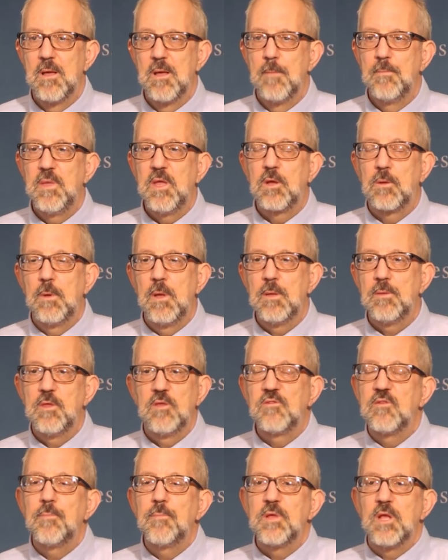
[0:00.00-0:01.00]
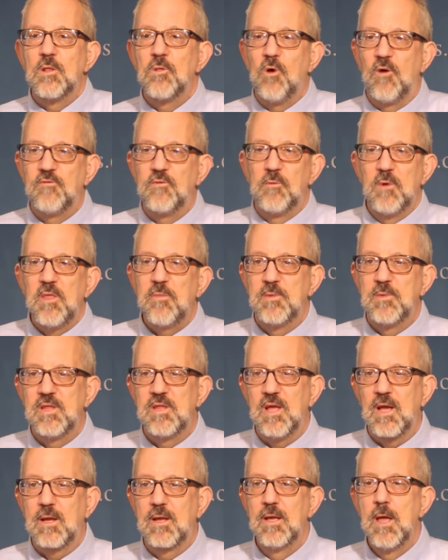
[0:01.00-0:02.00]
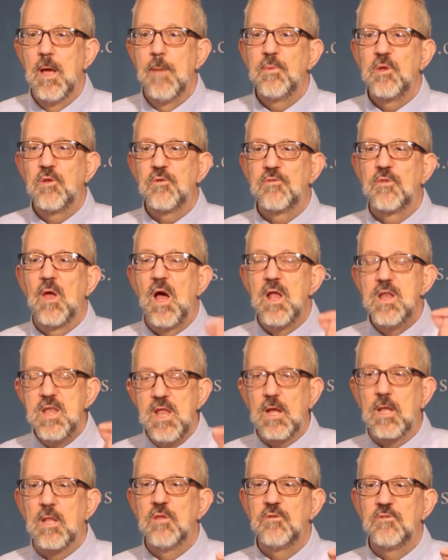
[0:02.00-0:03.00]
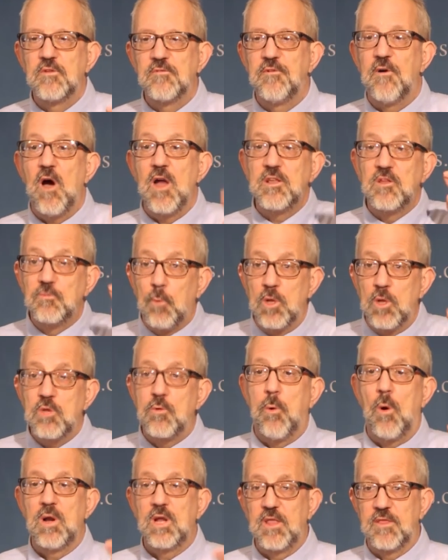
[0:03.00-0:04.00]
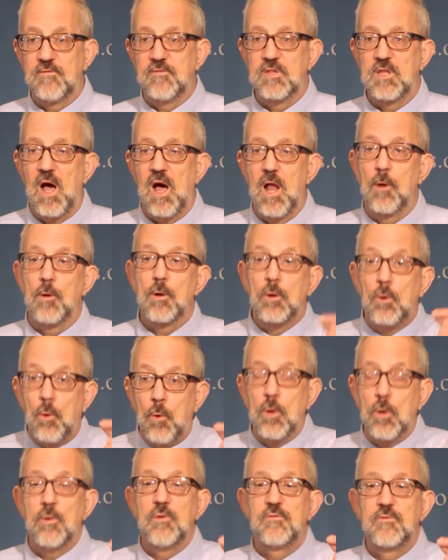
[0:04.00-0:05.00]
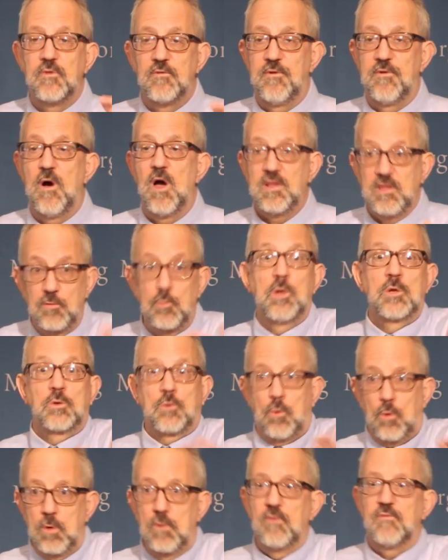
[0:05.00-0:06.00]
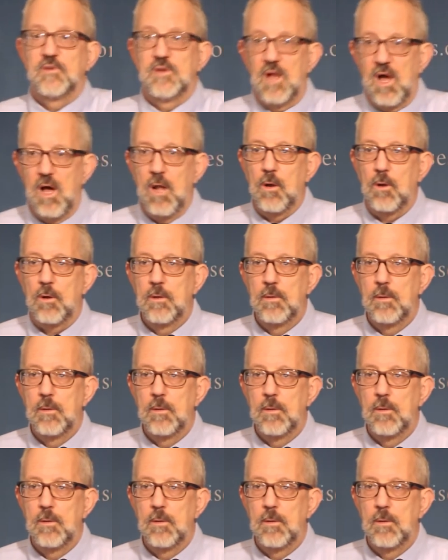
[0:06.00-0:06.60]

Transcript: It's simply a law of arithmetic, because a nickel is defined as 1/20th of a dollar, a quarter is defined as 1/4 of a dollar.